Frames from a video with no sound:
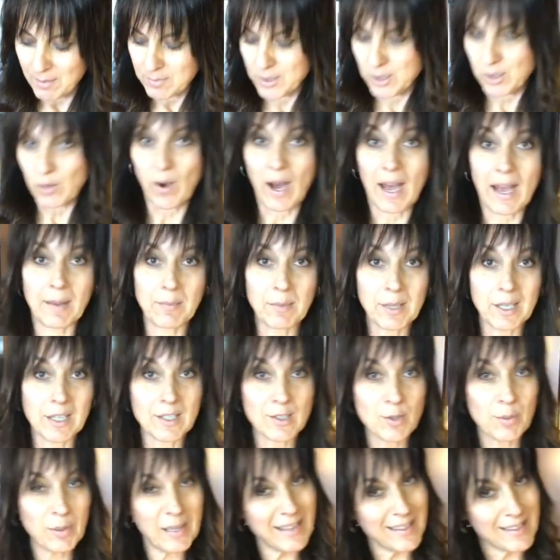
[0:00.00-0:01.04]
So I am gonna
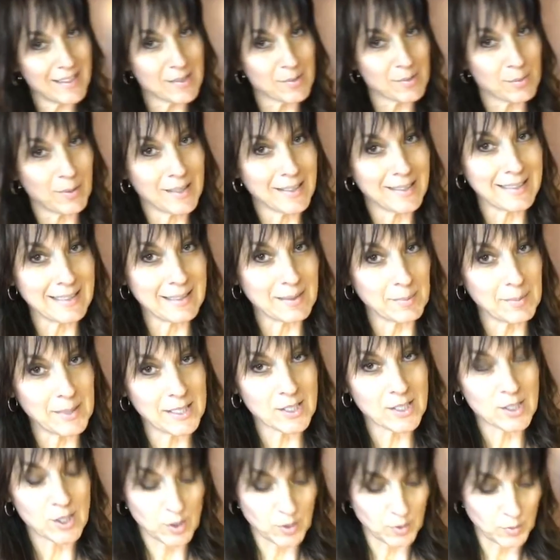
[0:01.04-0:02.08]
tweak this one a little
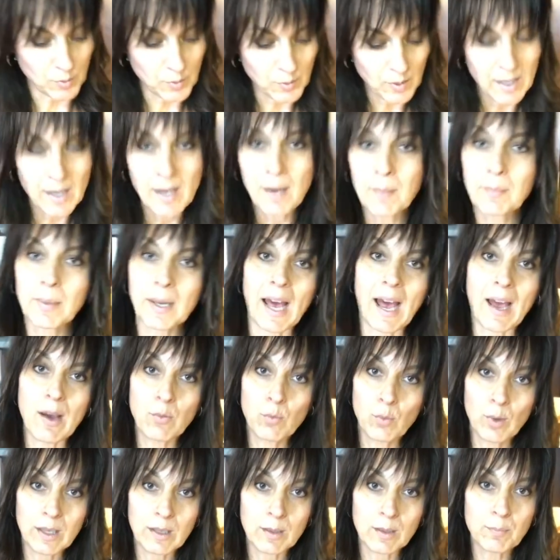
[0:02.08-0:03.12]
bit too, but I
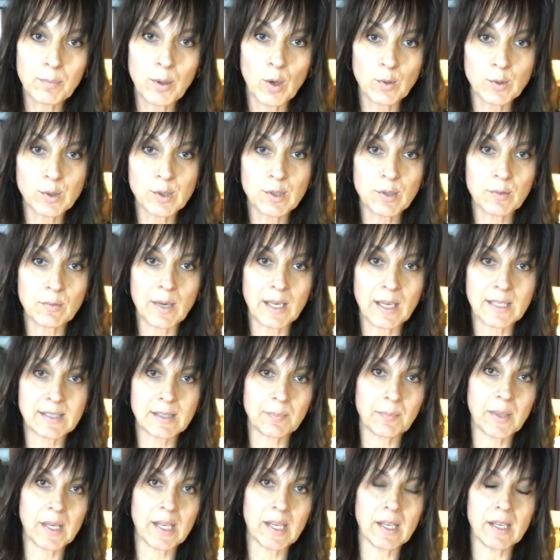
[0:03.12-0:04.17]
will post the
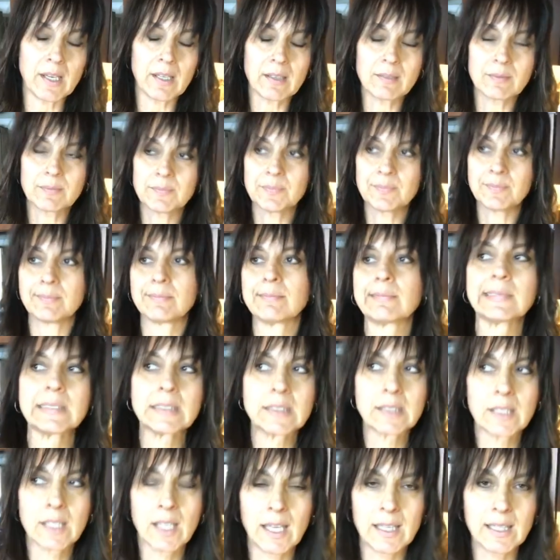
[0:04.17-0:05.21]
recipe
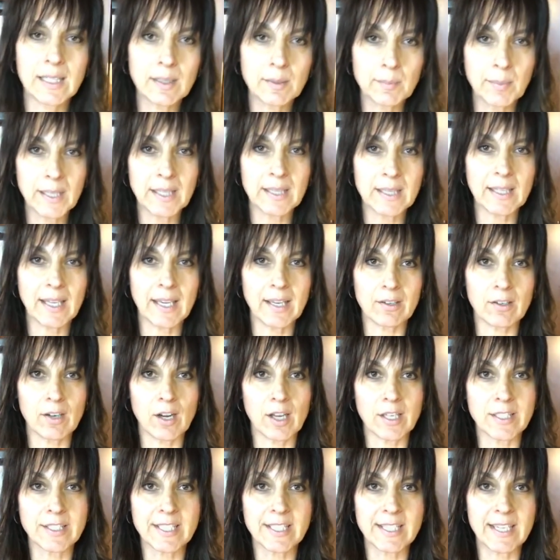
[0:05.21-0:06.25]
a little bit later
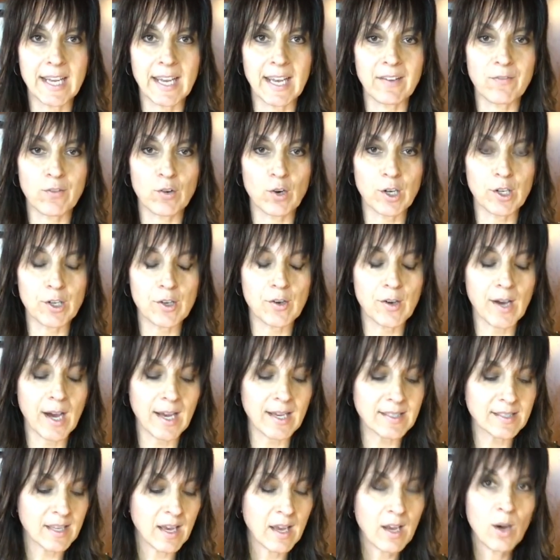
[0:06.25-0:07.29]
on today for you
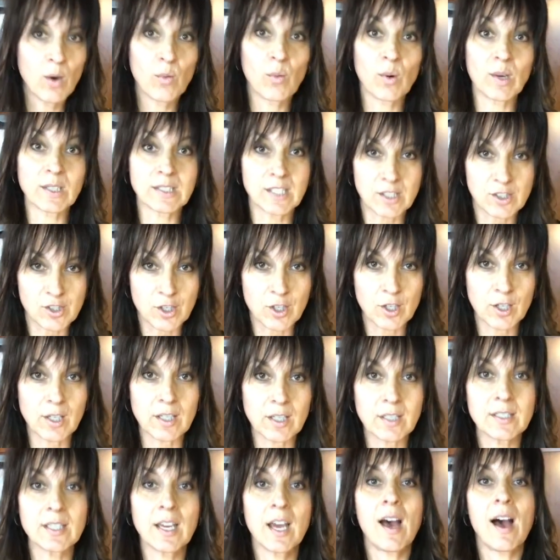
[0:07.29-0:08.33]
guys. Once it's
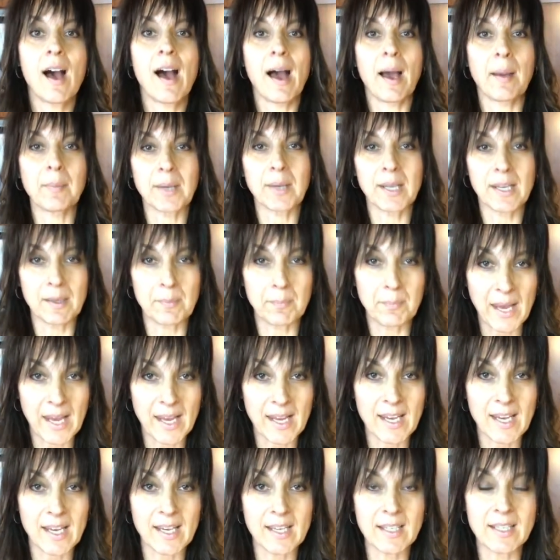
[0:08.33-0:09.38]
cooked, I'm gonna
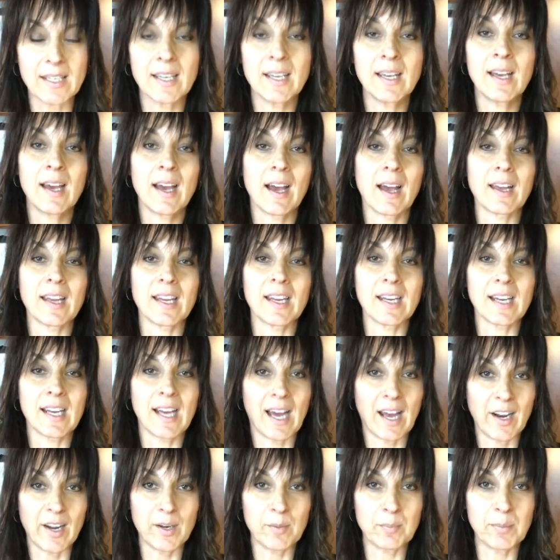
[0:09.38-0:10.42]
bake it. I'm gonna
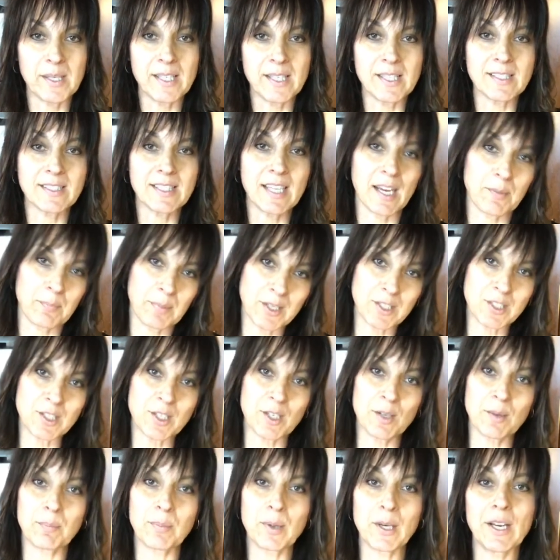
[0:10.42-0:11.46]
cut out a piece, take a
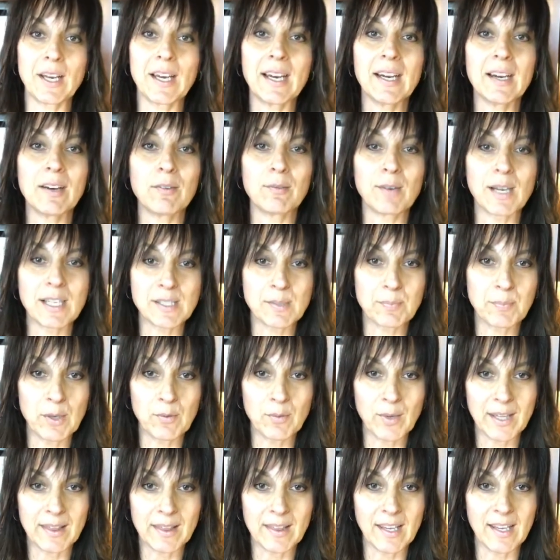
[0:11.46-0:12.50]
picture, and put a recipe
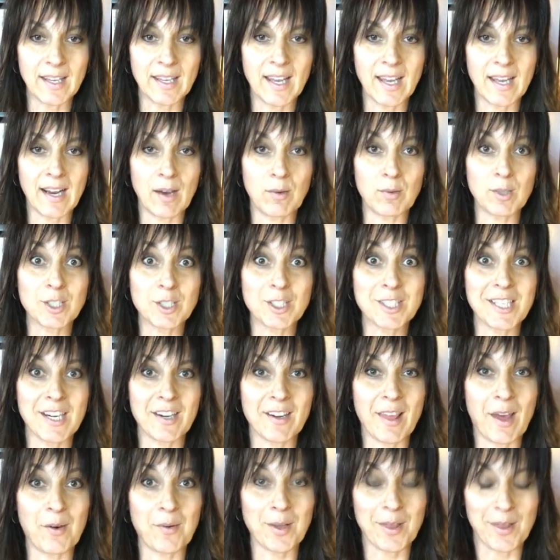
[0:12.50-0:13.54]
with it, and I will
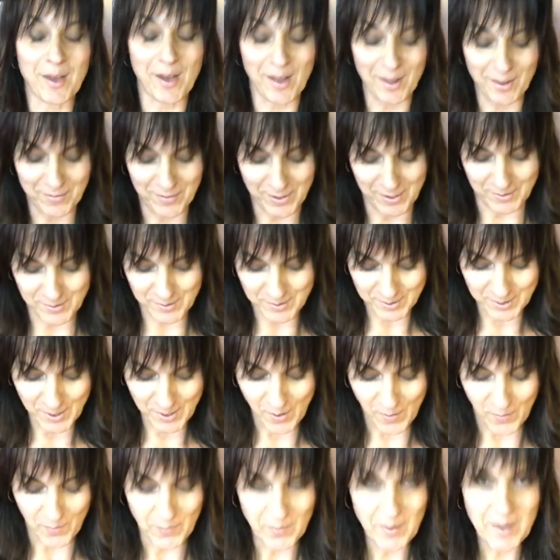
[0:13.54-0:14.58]
share that with all of you.
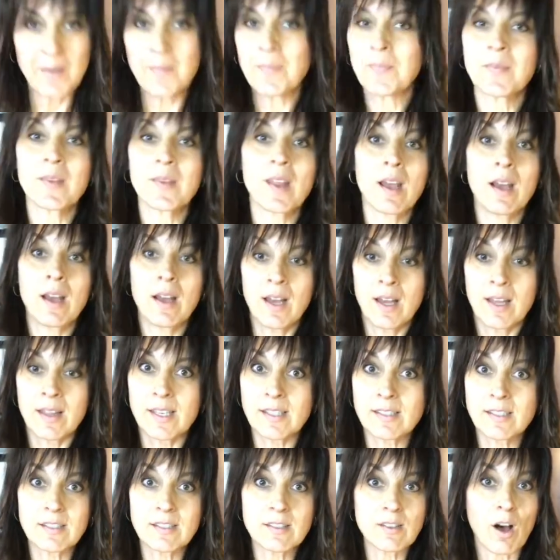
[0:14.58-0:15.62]
So
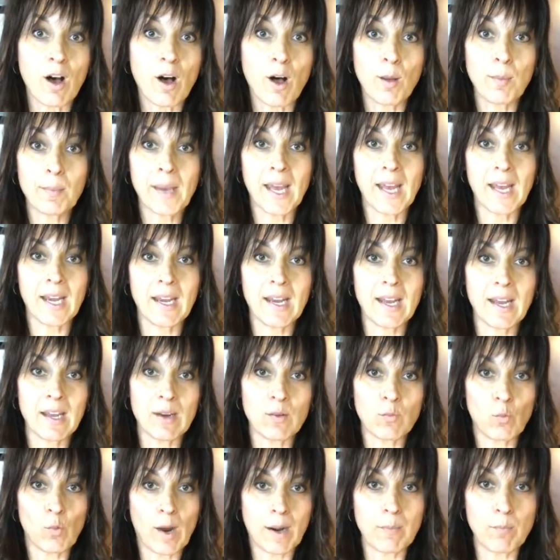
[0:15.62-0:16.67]
this is all made
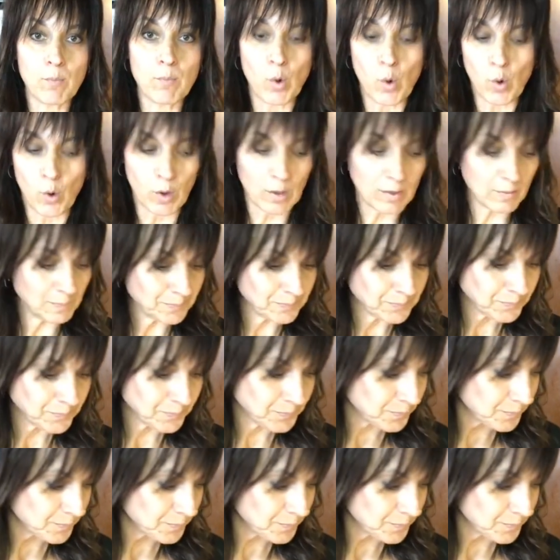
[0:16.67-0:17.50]
in 1 bowl.